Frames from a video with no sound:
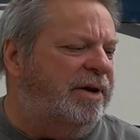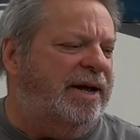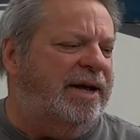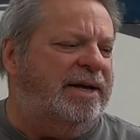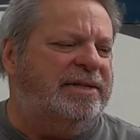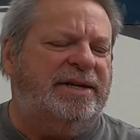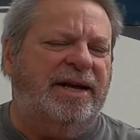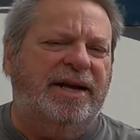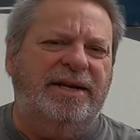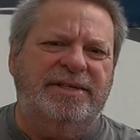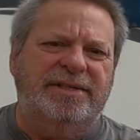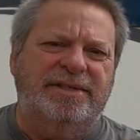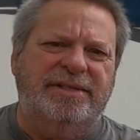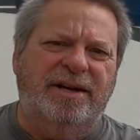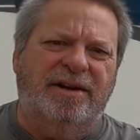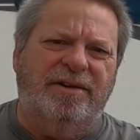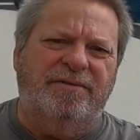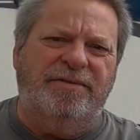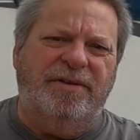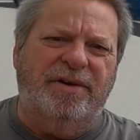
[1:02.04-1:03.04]
it has a
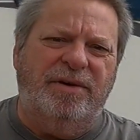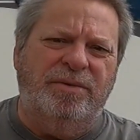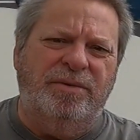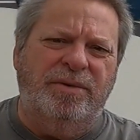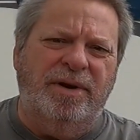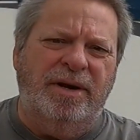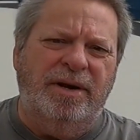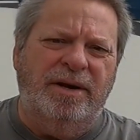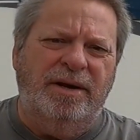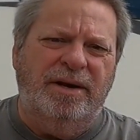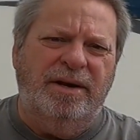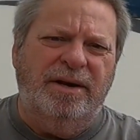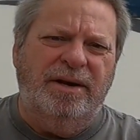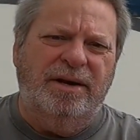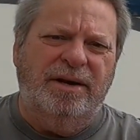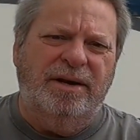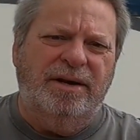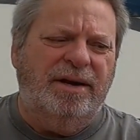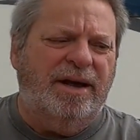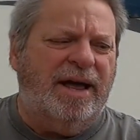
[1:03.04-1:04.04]
cell phone
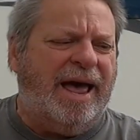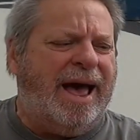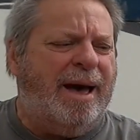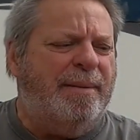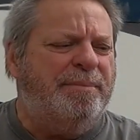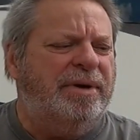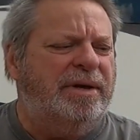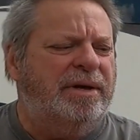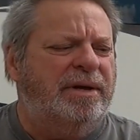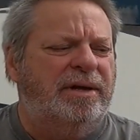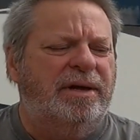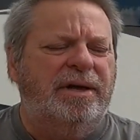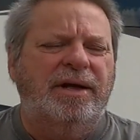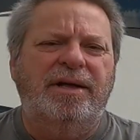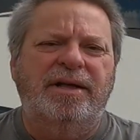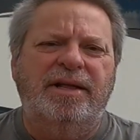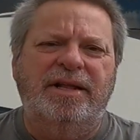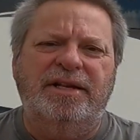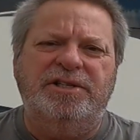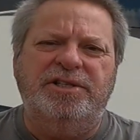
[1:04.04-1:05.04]
app
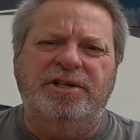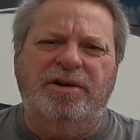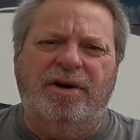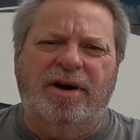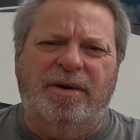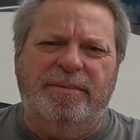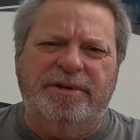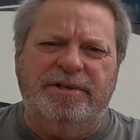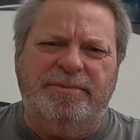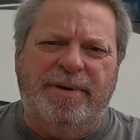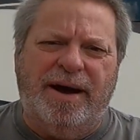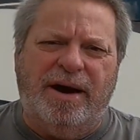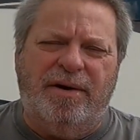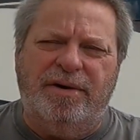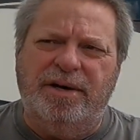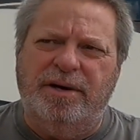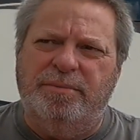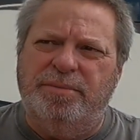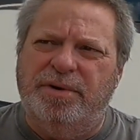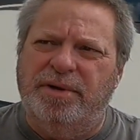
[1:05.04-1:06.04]
that lets you know how much
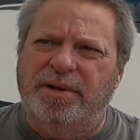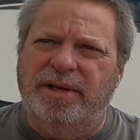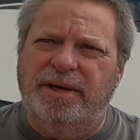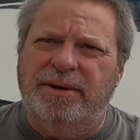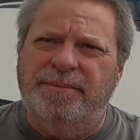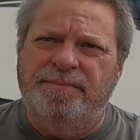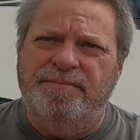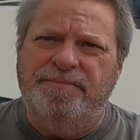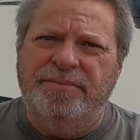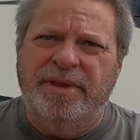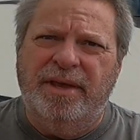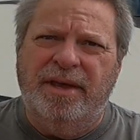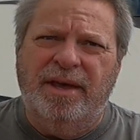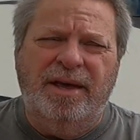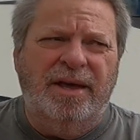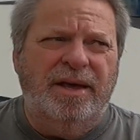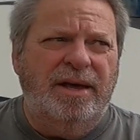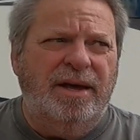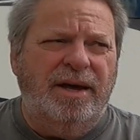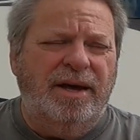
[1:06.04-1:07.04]
power you're pulling
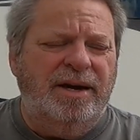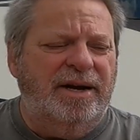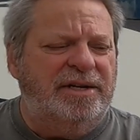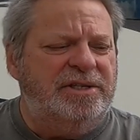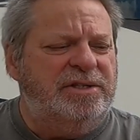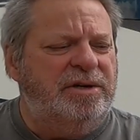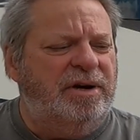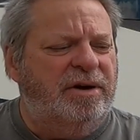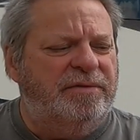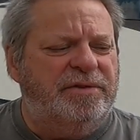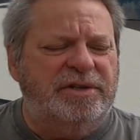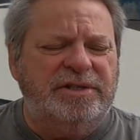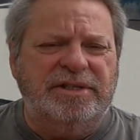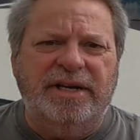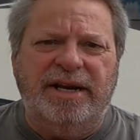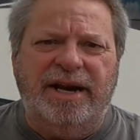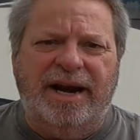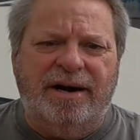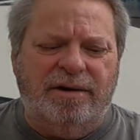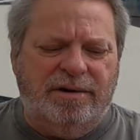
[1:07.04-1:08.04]
and lets you know if there's
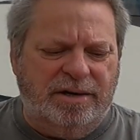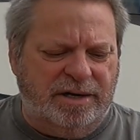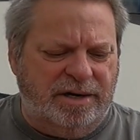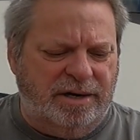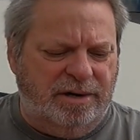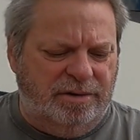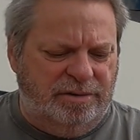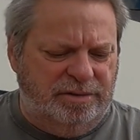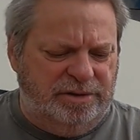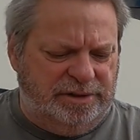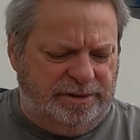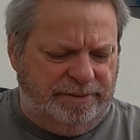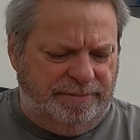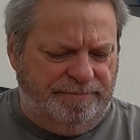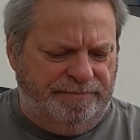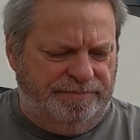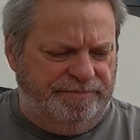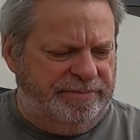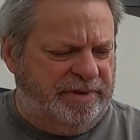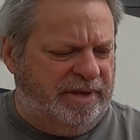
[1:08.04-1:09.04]
any error codes.
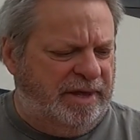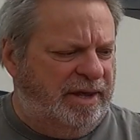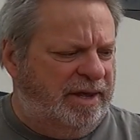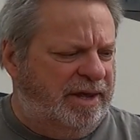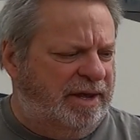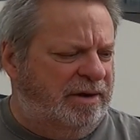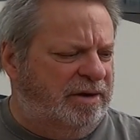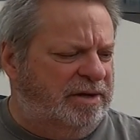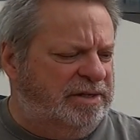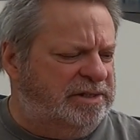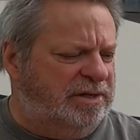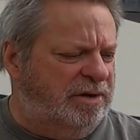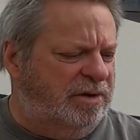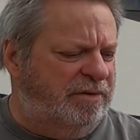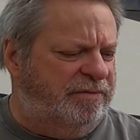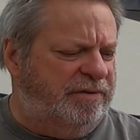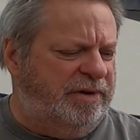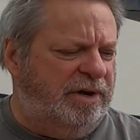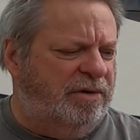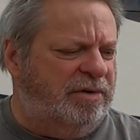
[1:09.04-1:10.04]
And
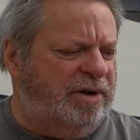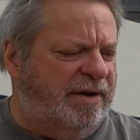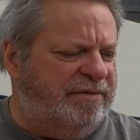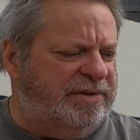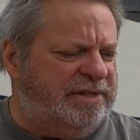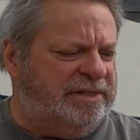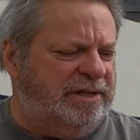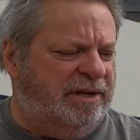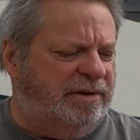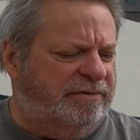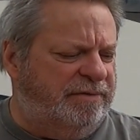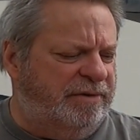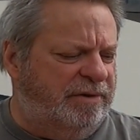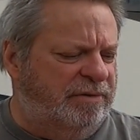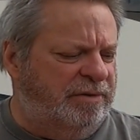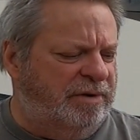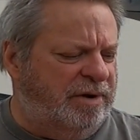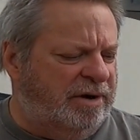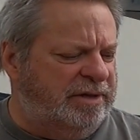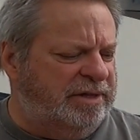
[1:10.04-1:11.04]
also, if you don't have a cell
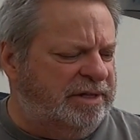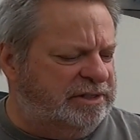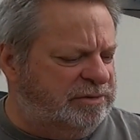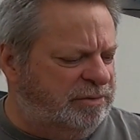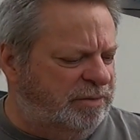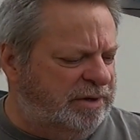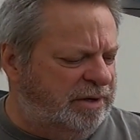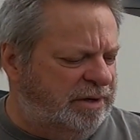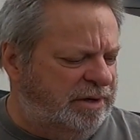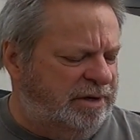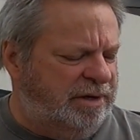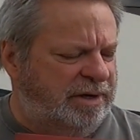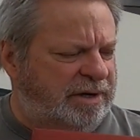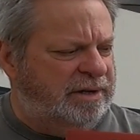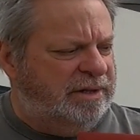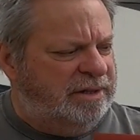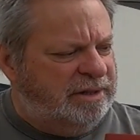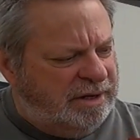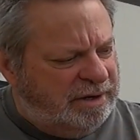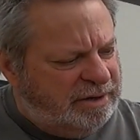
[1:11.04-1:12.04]
phone on this one,
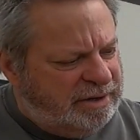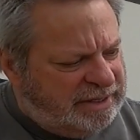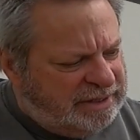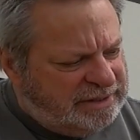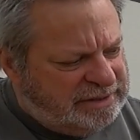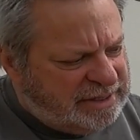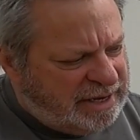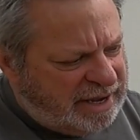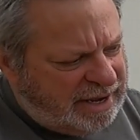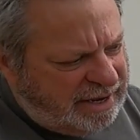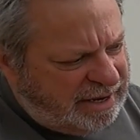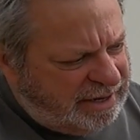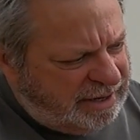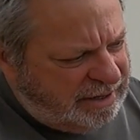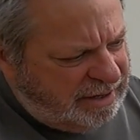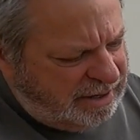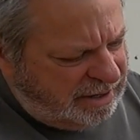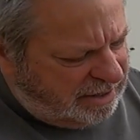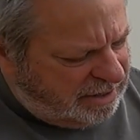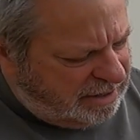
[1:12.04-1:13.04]
there is a
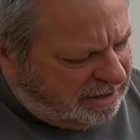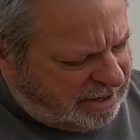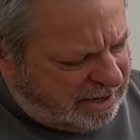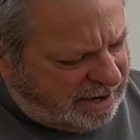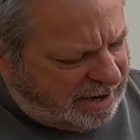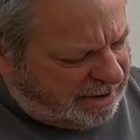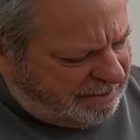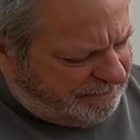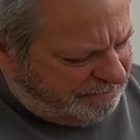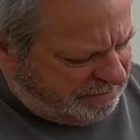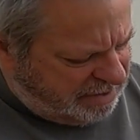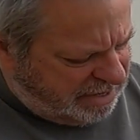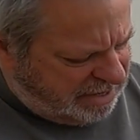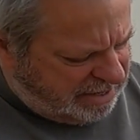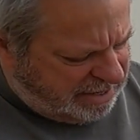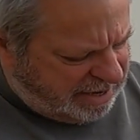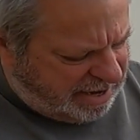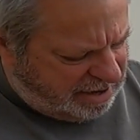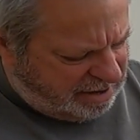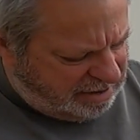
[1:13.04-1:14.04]

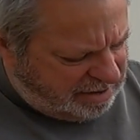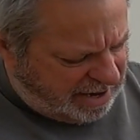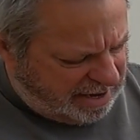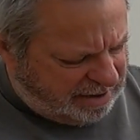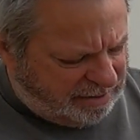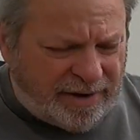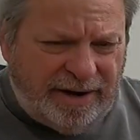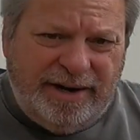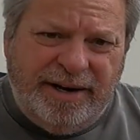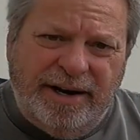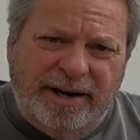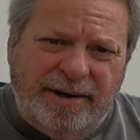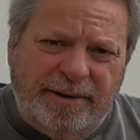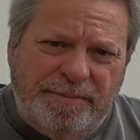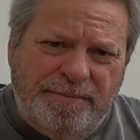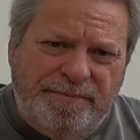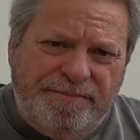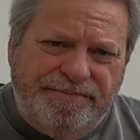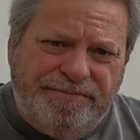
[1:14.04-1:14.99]
indicator light right here.